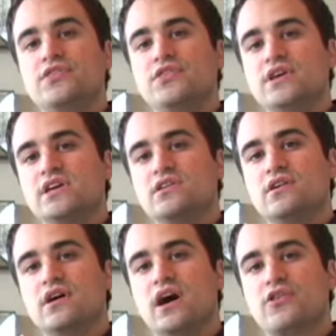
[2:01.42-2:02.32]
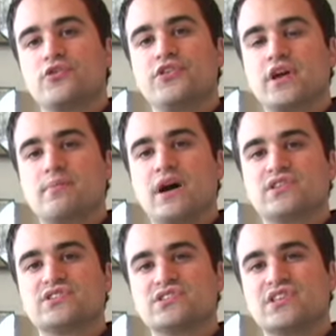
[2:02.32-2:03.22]
The other thing
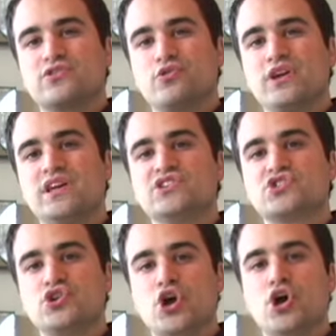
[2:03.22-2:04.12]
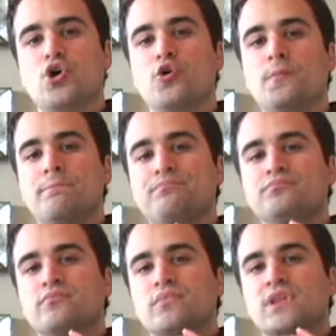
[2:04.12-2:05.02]
about this is that there is no
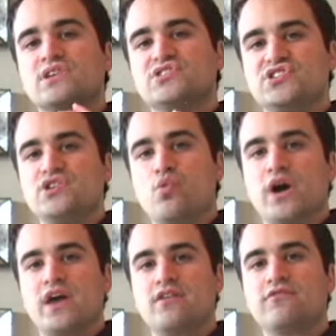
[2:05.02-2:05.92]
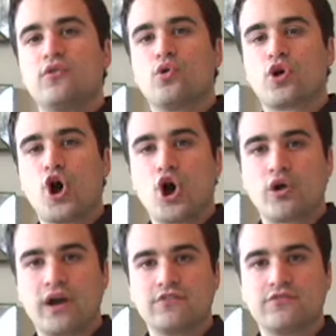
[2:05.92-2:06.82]
Z-Wave or
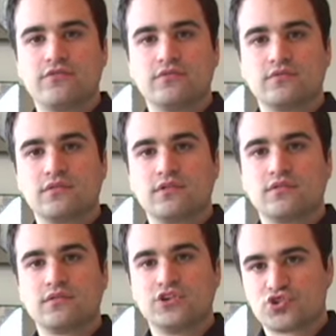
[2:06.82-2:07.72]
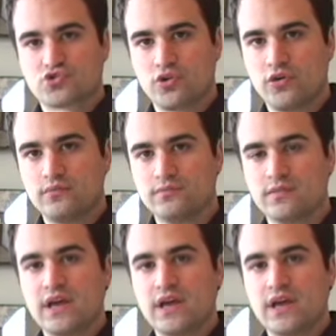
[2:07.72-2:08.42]
RF control.